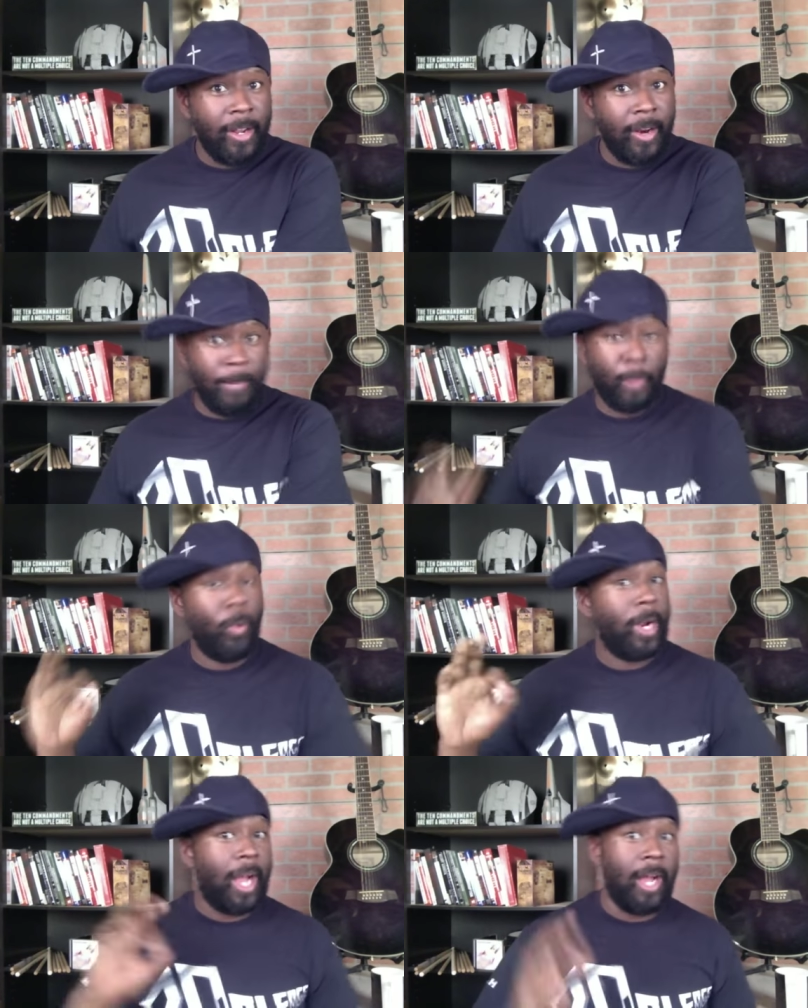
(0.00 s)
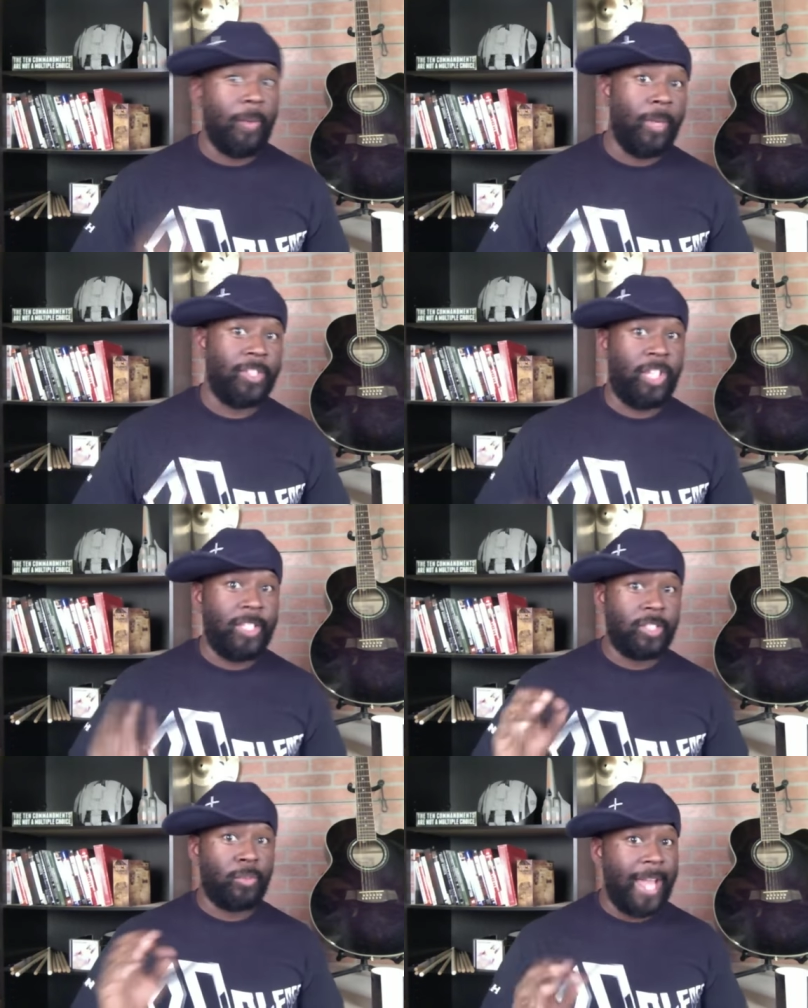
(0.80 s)
Remember what God, what
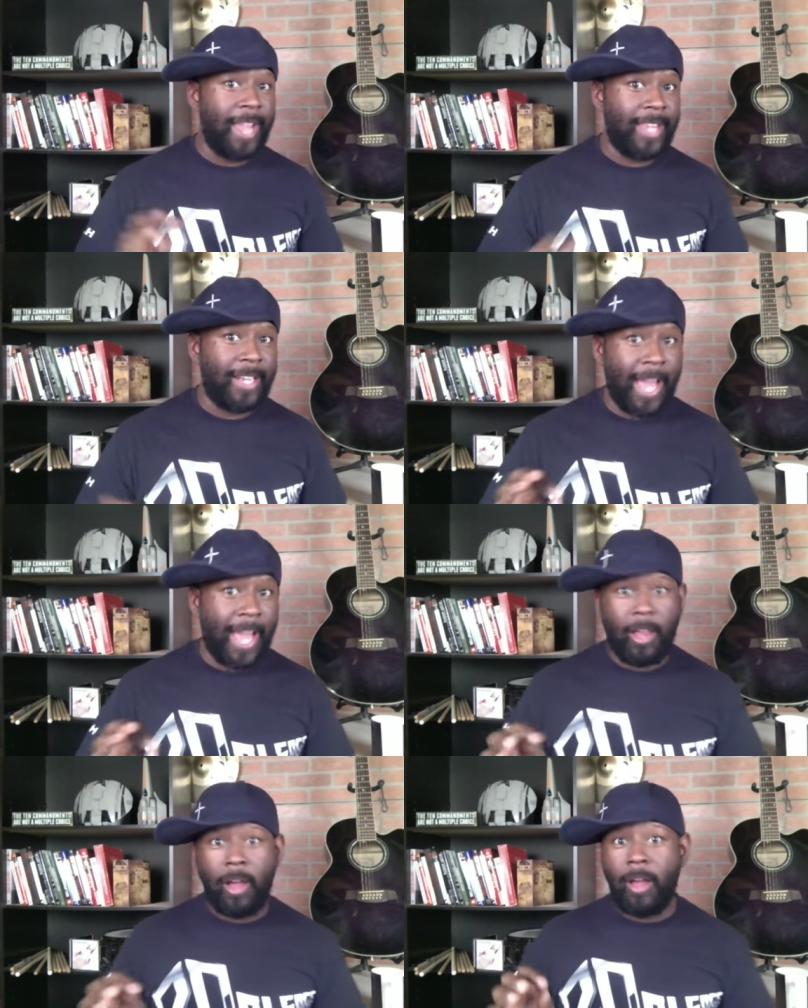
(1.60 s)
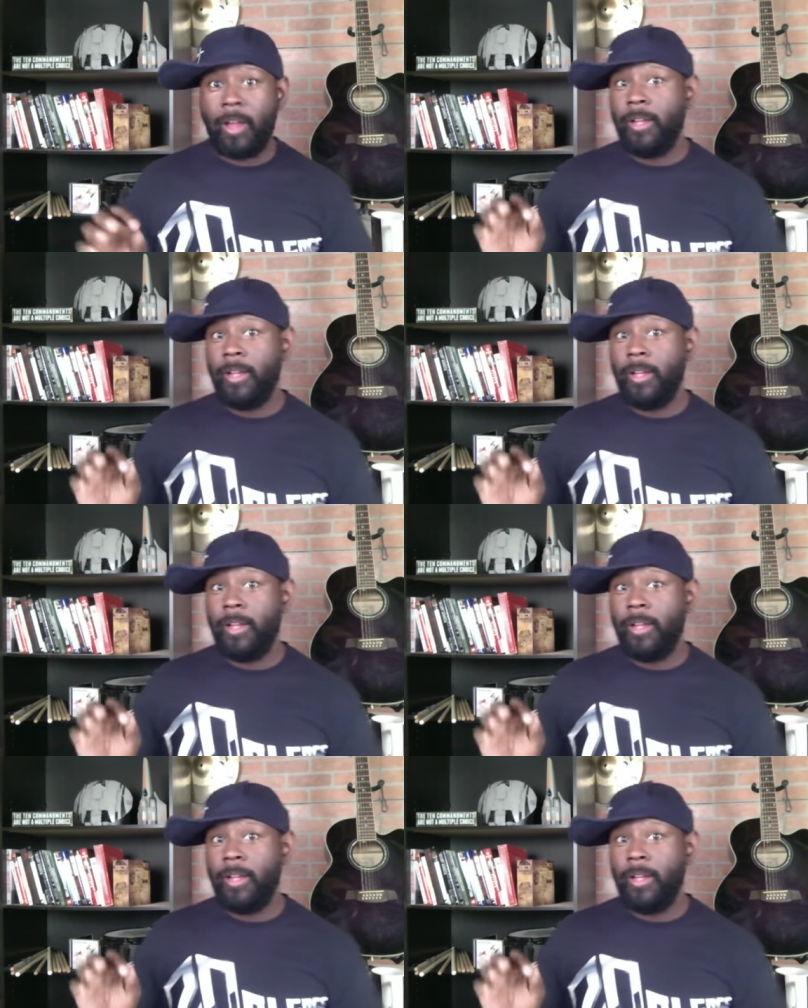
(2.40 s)
Jesus, when he had that dialogue